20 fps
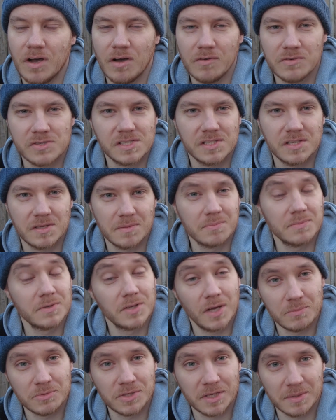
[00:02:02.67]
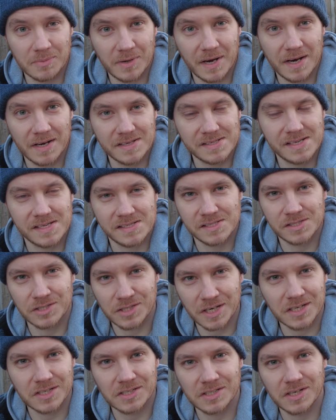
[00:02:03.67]
Obviously, the object brightness hasn't
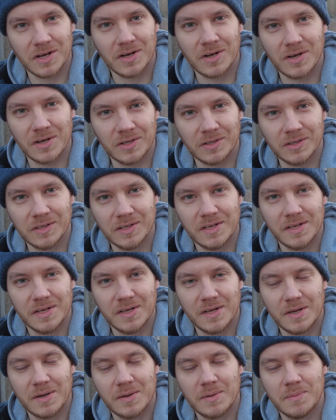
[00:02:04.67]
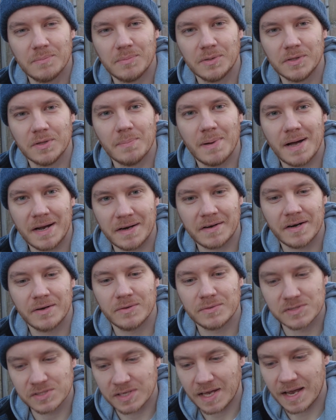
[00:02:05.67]
changed at all, but the
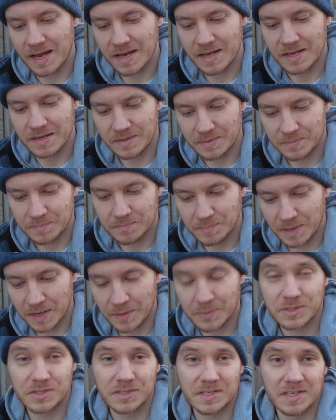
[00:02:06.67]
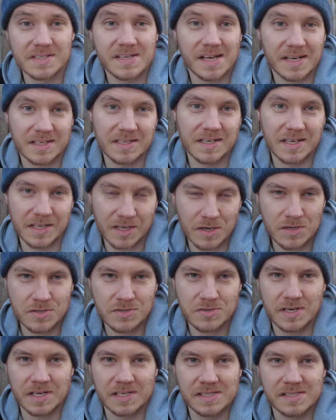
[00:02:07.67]
background sky by which you detect any
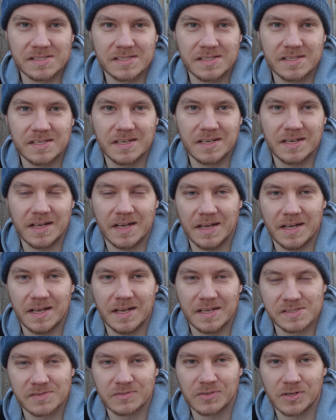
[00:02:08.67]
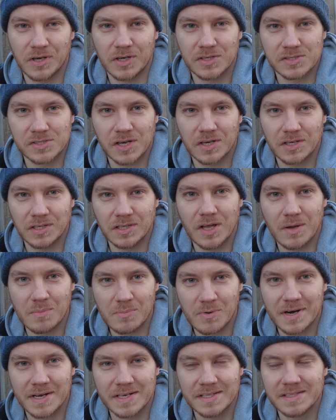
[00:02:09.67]
contrast has of course gotten a lot
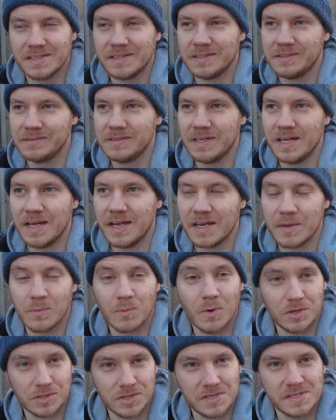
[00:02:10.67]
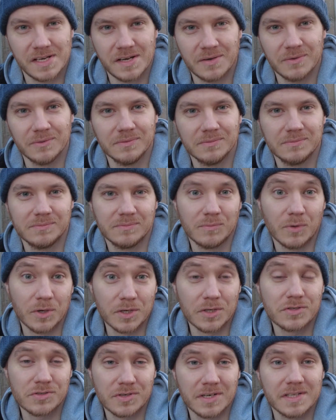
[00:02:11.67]
brighter, and it washes out what
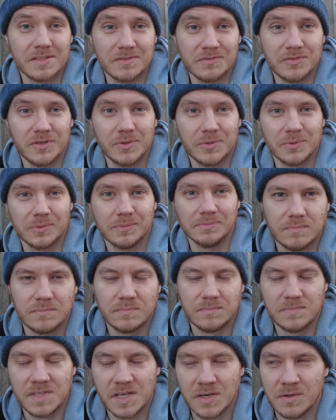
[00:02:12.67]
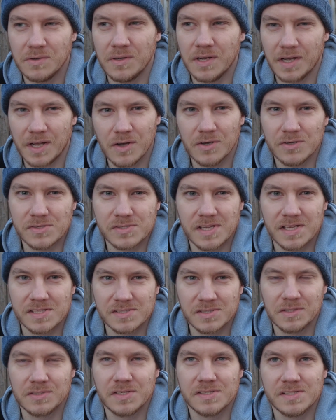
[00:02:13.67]
you're trying to view. Now, of course,
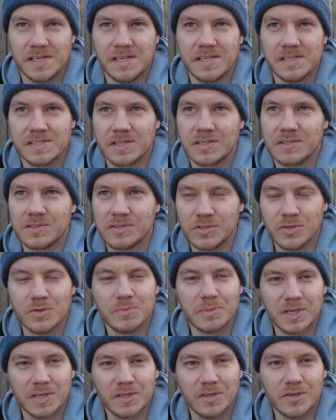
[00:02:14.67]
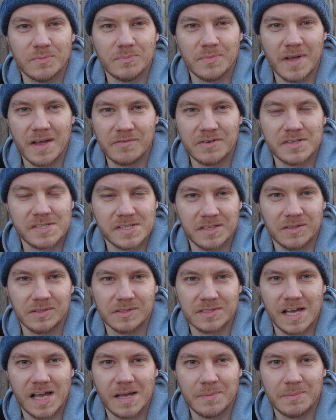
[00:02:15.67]
that's not to say it's doom and gloom every single
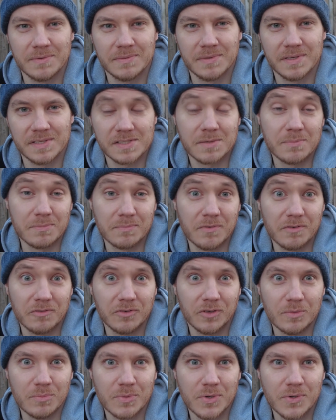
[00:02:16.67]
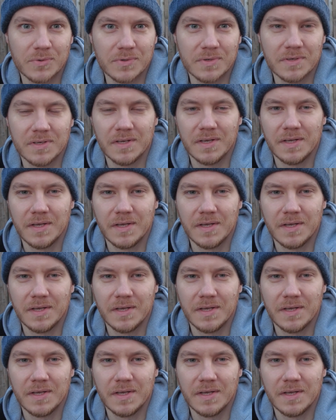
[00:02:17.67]
time it's a full moon.